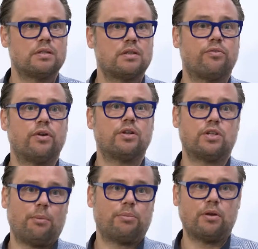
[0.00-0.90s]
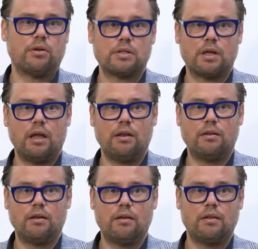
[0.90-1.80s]
these different chapters,
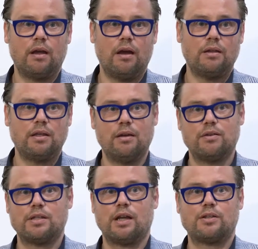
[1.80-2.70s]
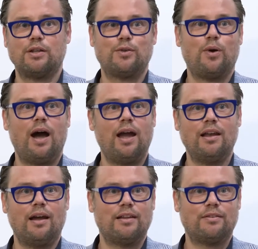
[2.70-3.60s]
and the idea is actually to
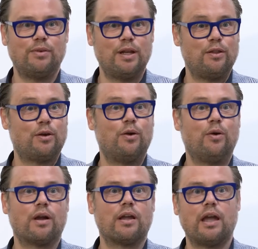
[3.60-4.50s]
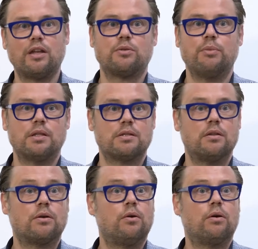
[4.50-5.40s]
highlight really the core
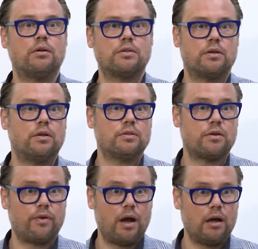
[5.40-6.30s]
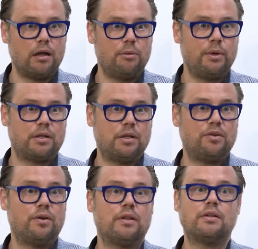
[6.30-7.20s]
engagements and the core concerns of Art
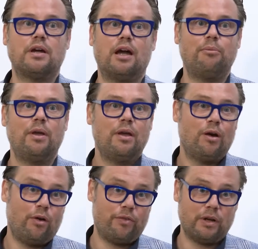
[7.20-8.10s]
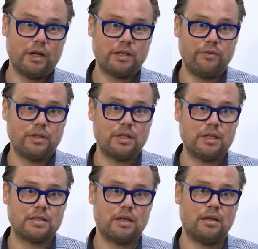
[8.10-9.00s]
Liberté during the time of their
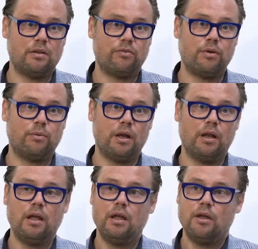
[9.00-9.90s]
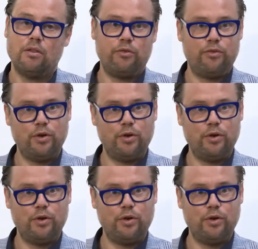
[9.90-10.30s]
activities. And if you will, the